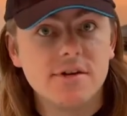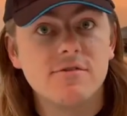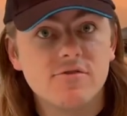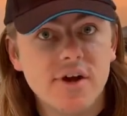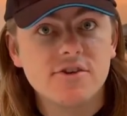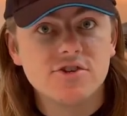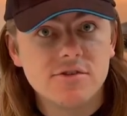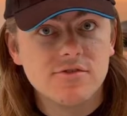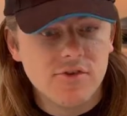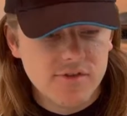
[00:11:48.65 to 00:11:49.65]

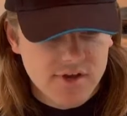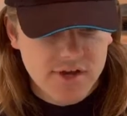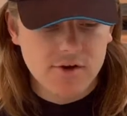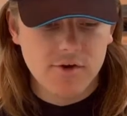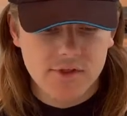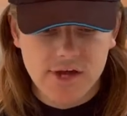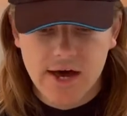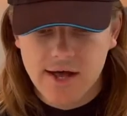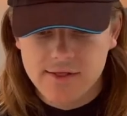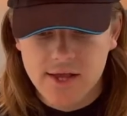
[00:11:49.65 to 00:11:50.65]
instructions on the
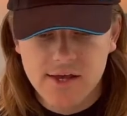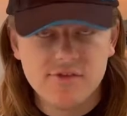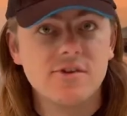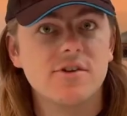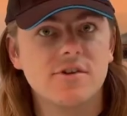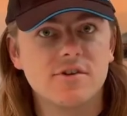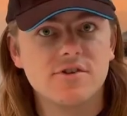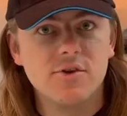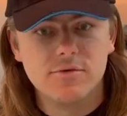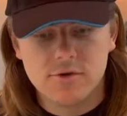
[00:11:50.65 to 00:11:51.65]
card there, so I
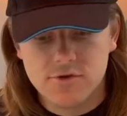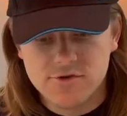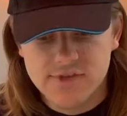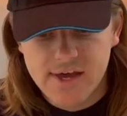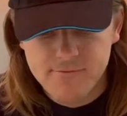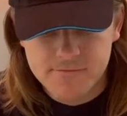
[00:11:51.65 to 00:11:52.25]
don't want to lose them.